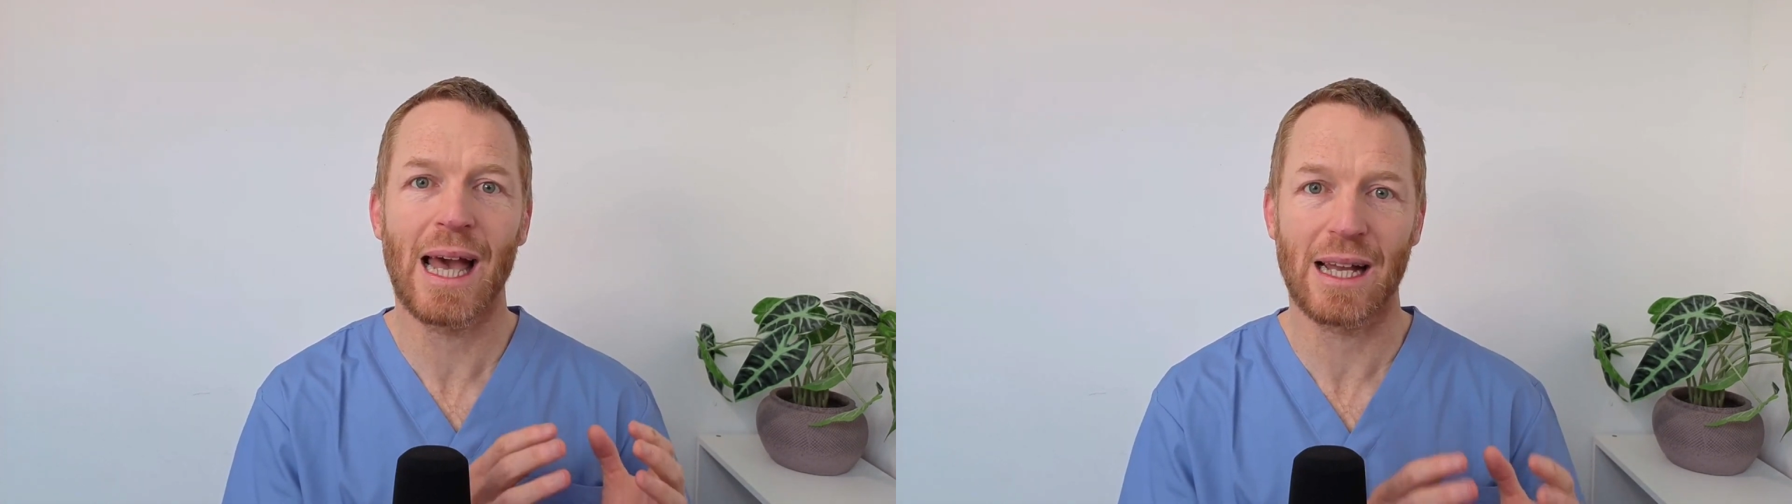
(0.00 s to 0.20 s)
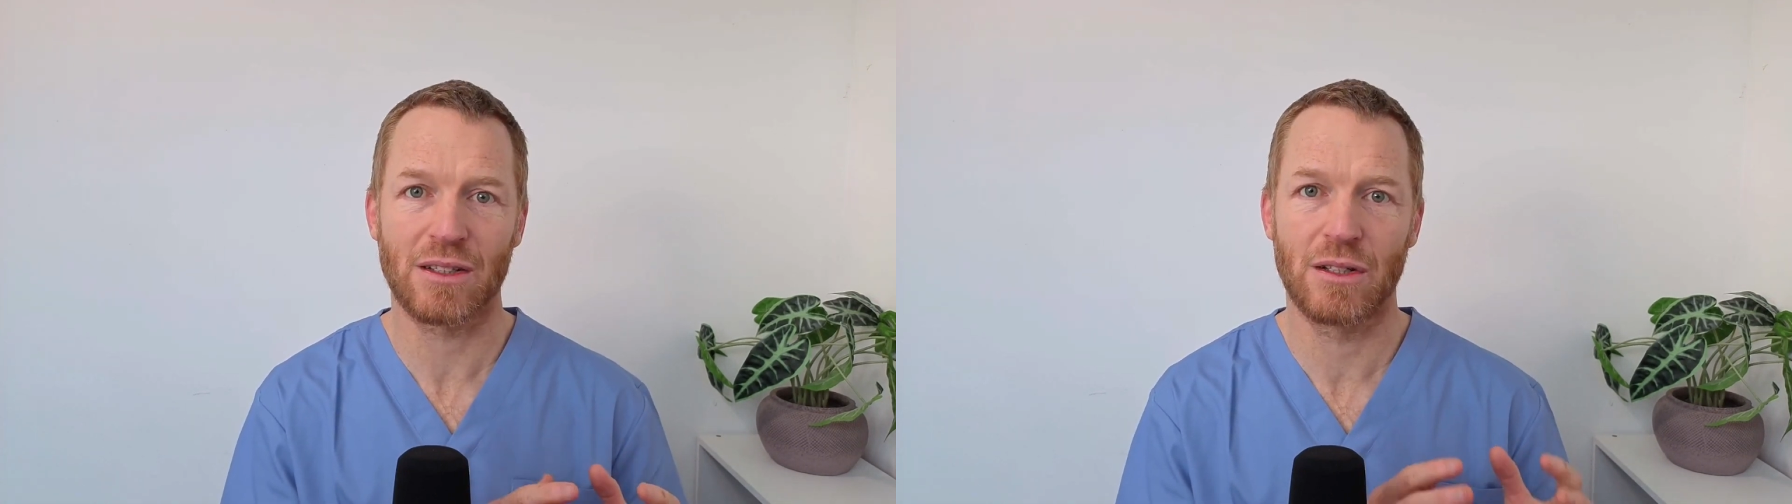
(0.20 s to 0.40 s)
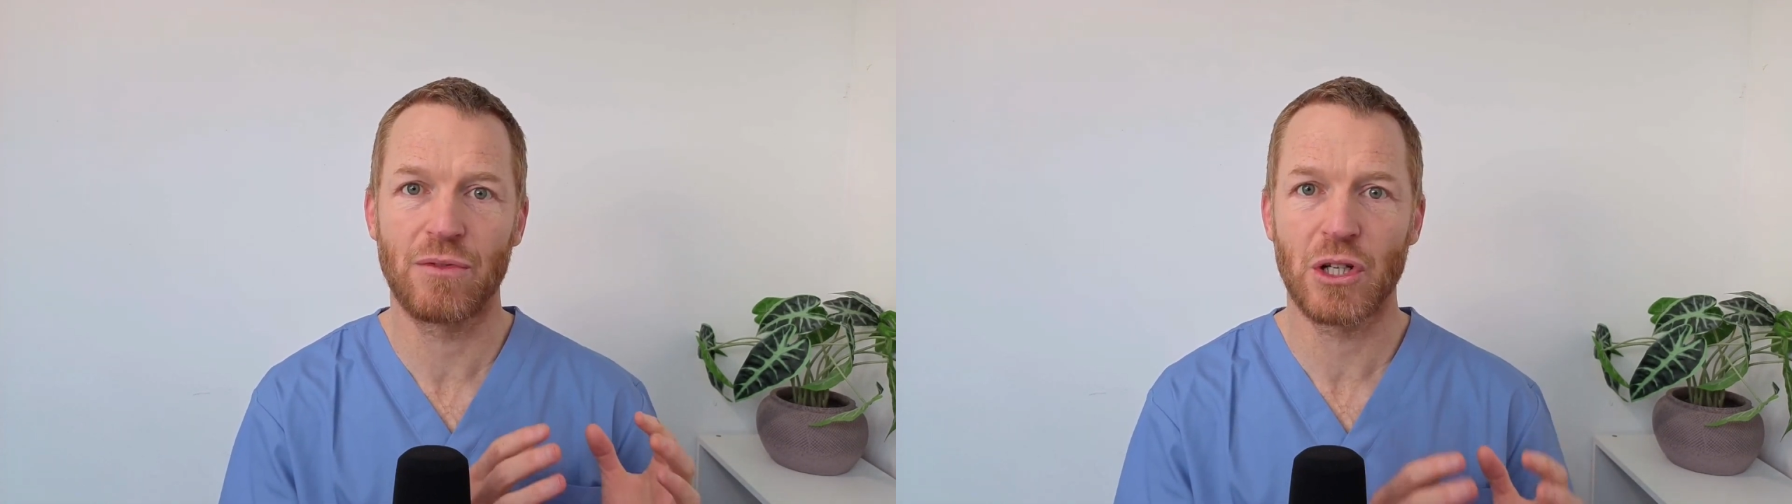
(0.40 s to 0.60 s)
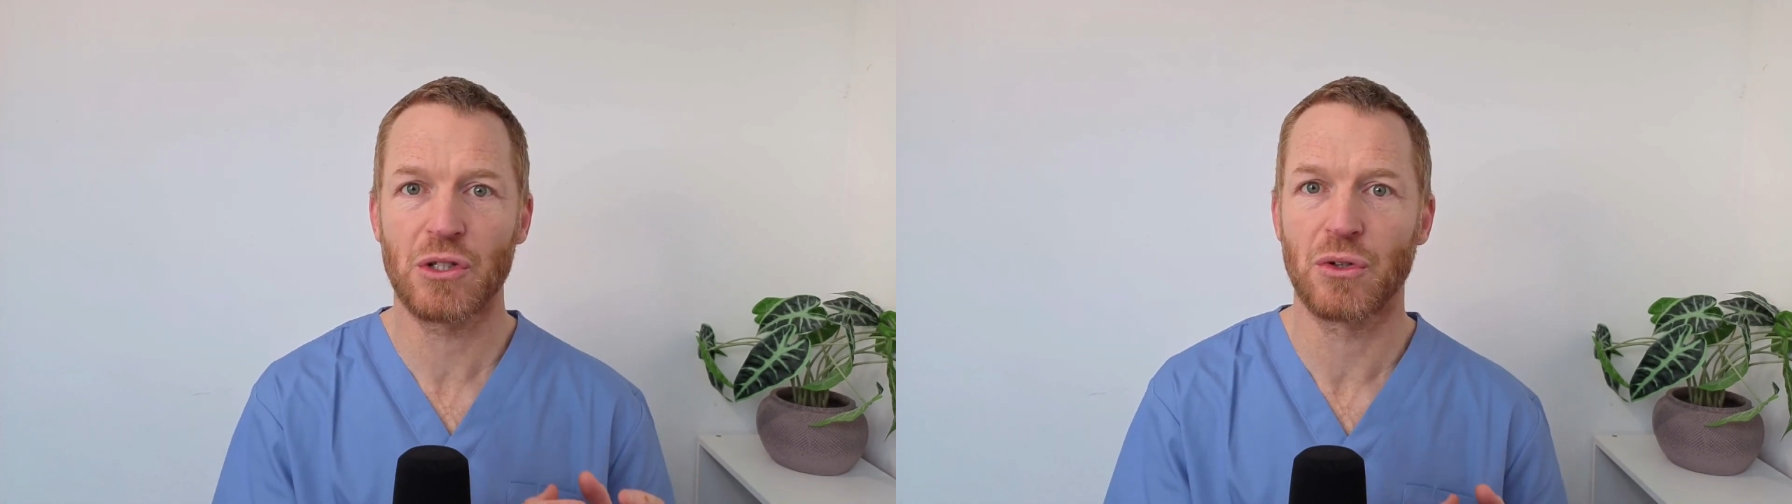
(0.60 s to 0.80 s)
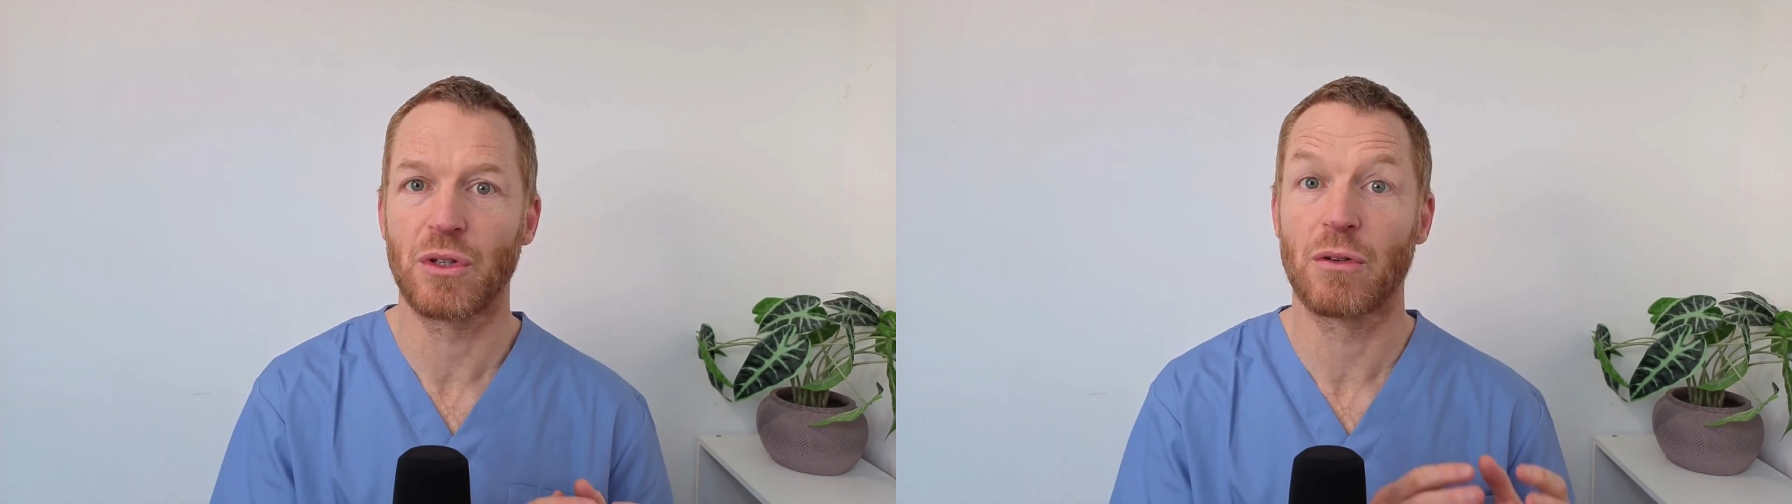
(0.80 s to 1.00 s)
active
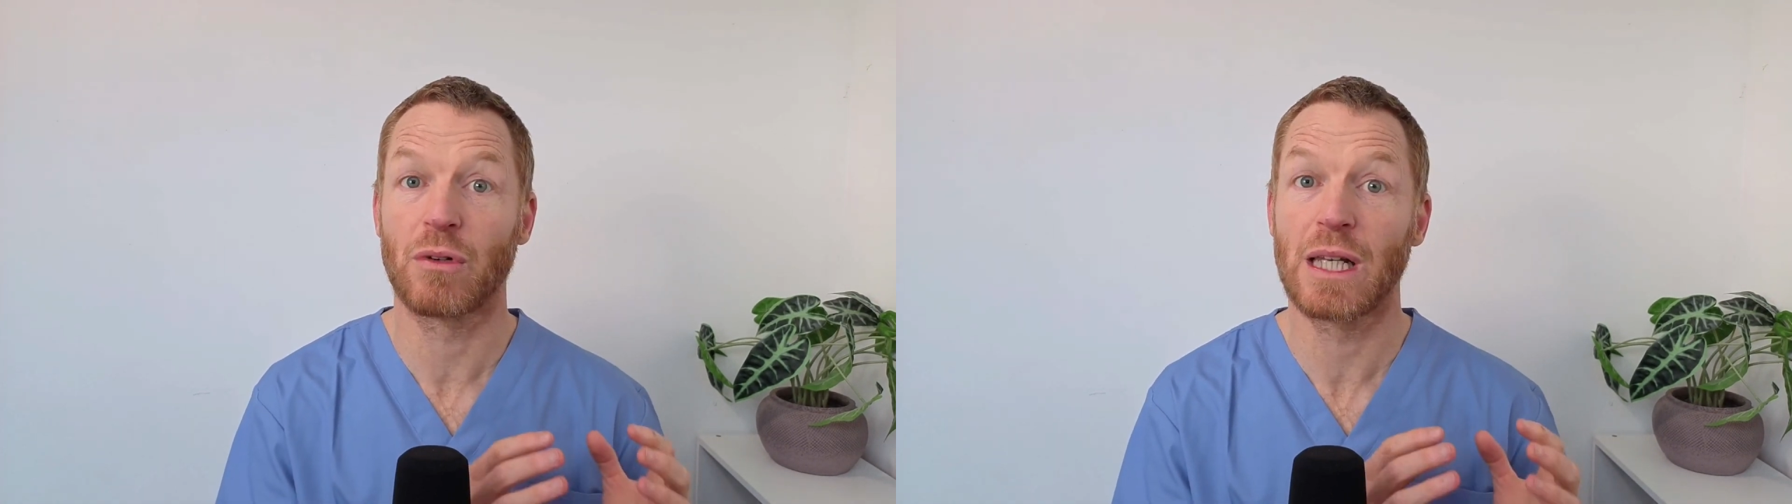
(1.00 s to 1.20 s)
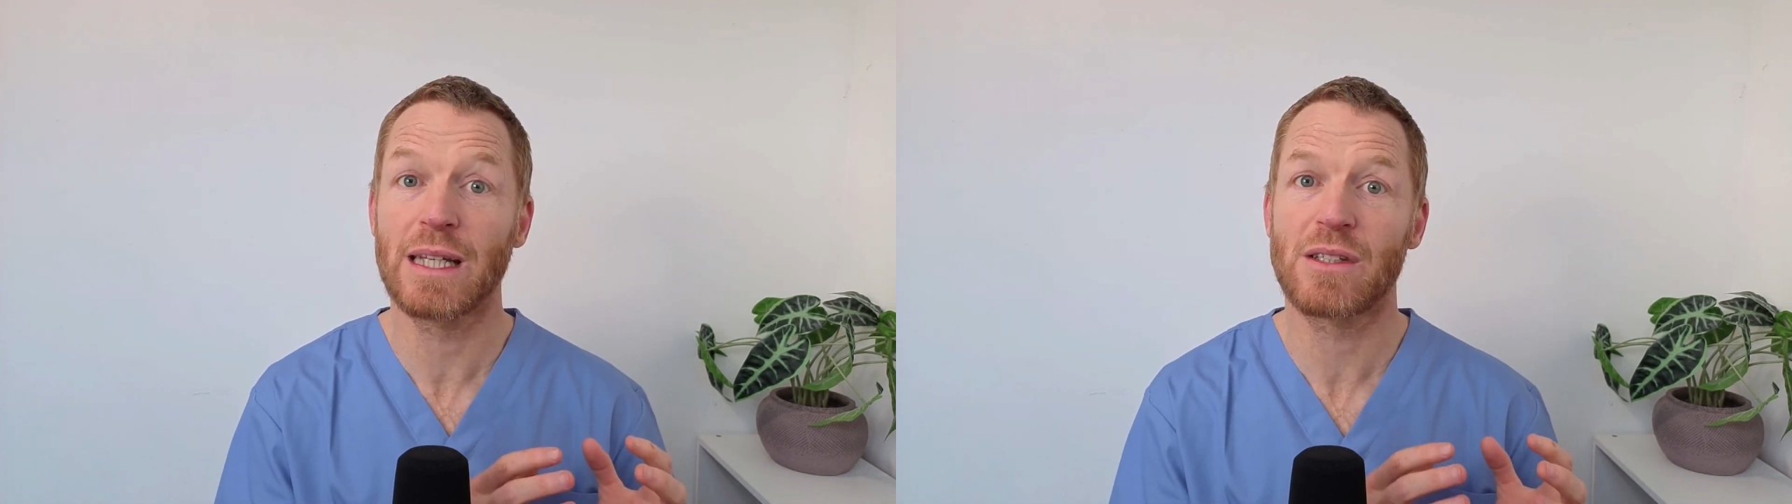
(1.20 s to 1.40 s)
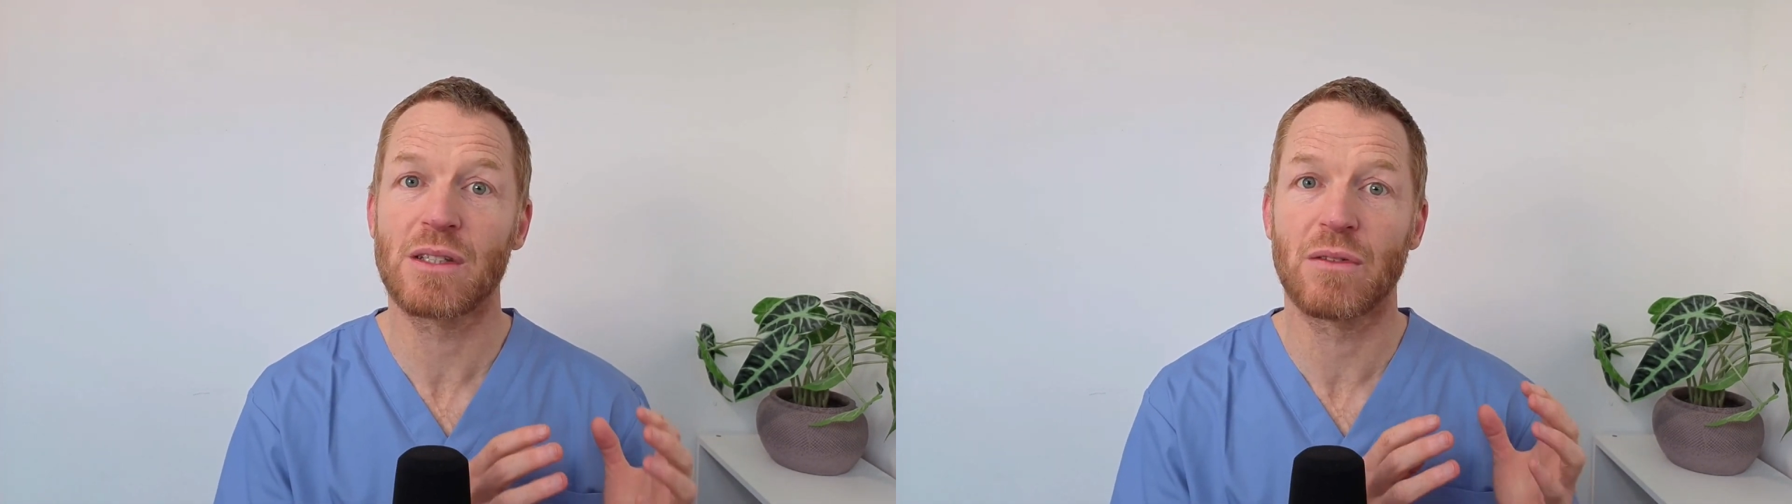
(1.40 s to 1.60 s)
tissue that releases